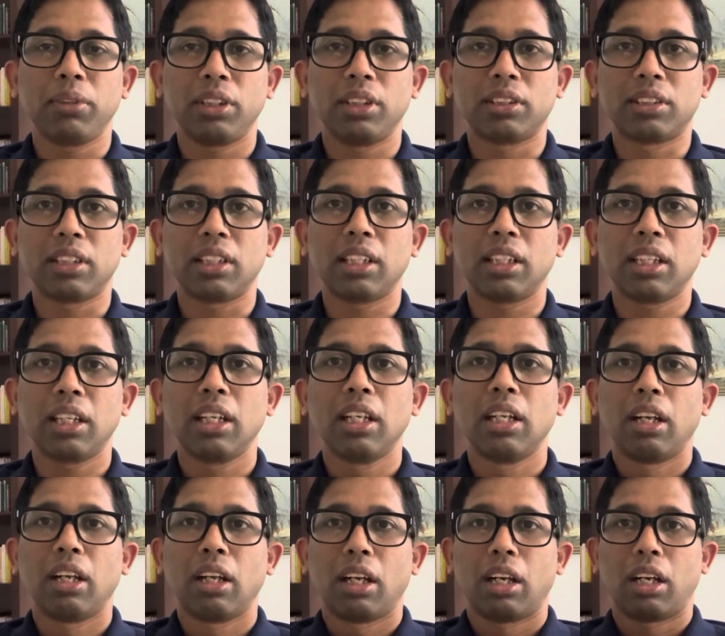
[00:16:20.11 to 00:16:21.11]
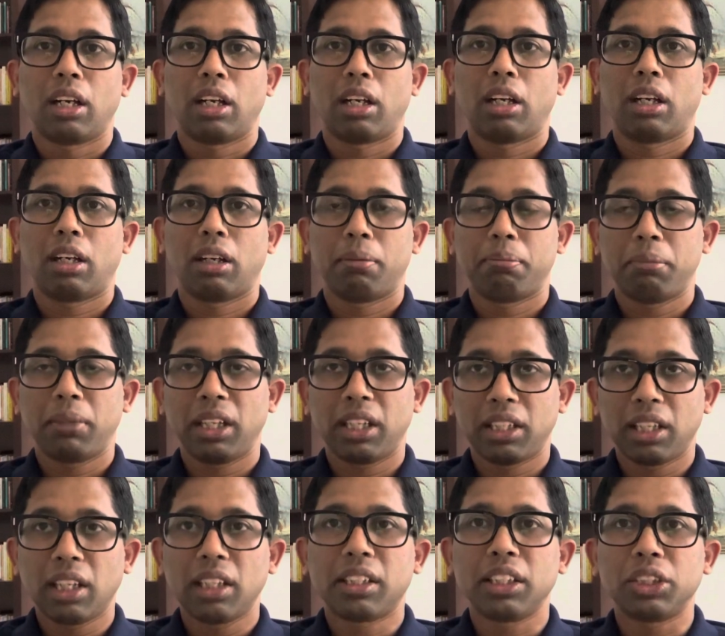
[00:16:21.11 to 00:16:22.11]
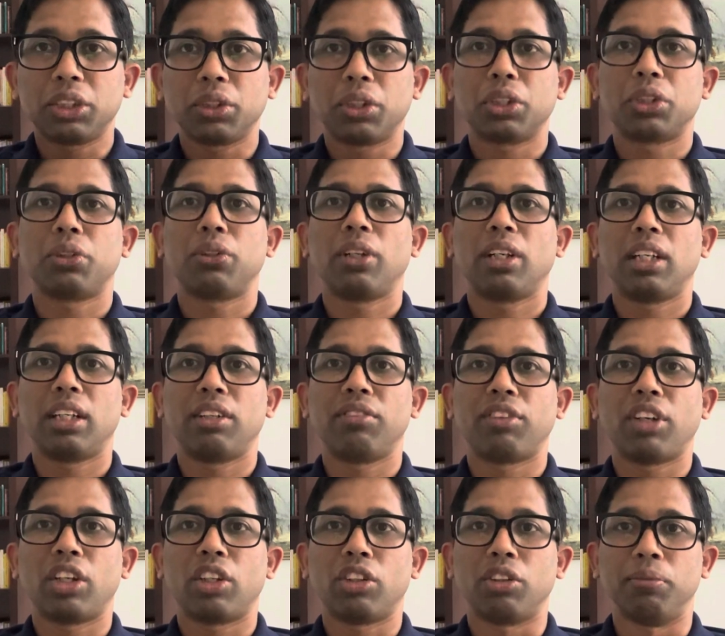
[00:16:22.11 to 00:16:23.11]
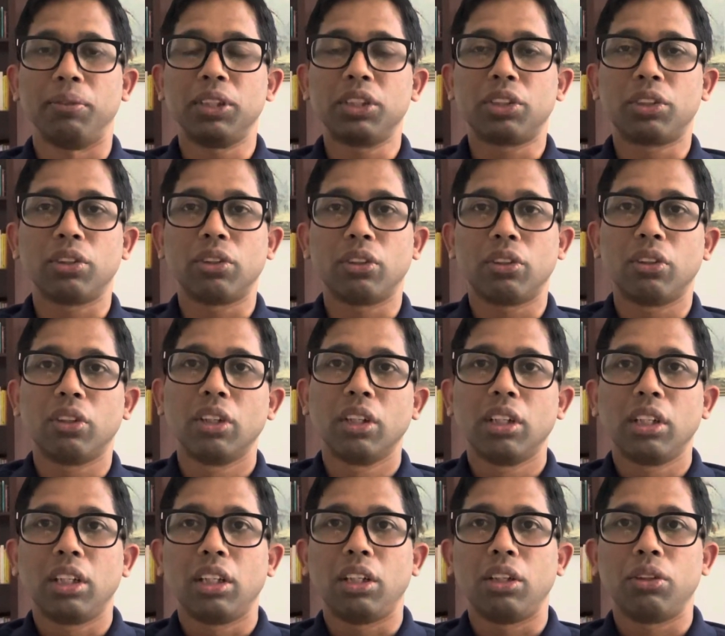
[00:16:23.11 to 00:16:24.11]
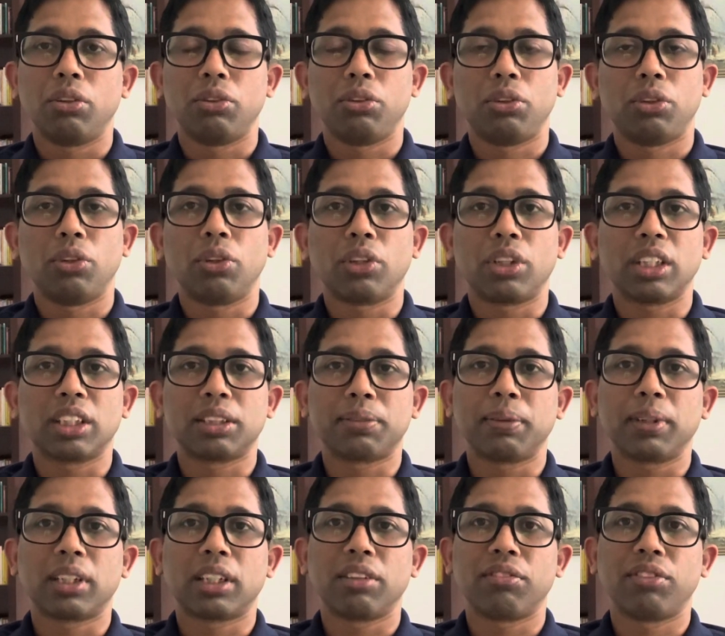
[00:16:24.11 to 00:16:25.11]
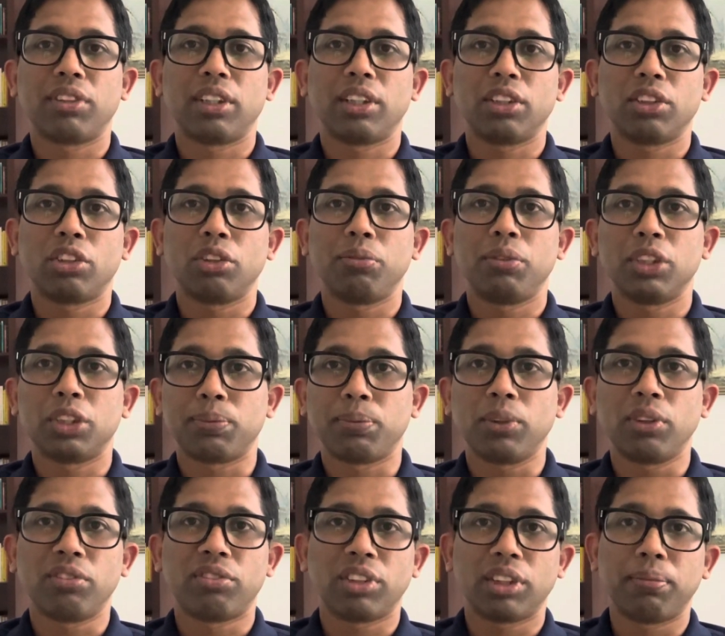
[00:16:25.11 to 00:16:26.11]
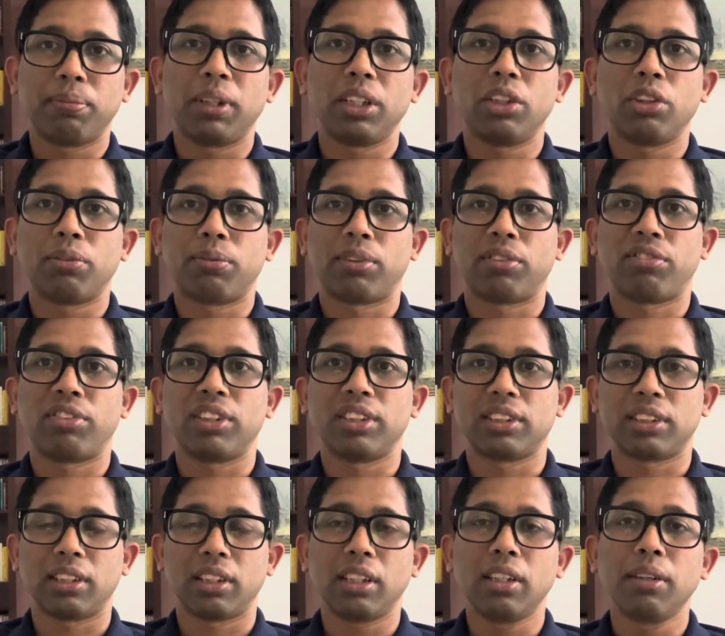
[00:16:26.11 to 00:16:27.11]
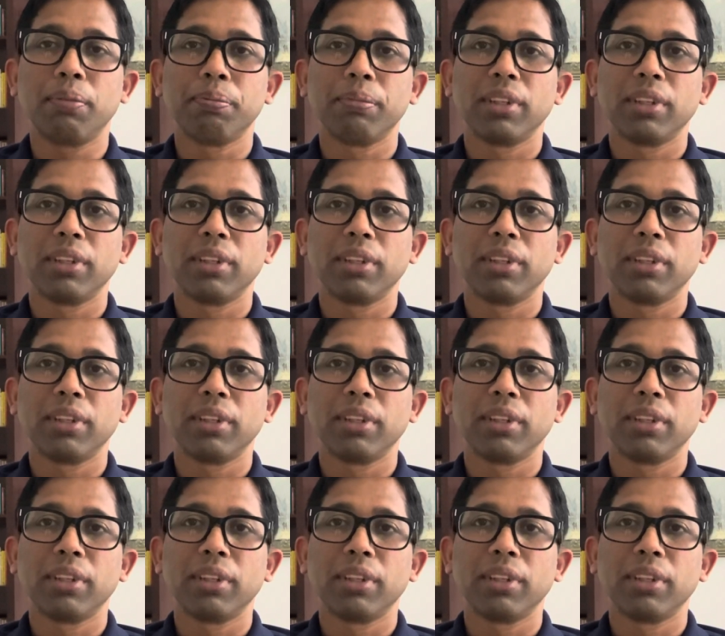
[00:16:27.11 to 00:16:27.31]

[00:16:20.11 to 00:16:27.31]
It's an adult educational environment, so you do not expect everything to be spoon-fed by your professor.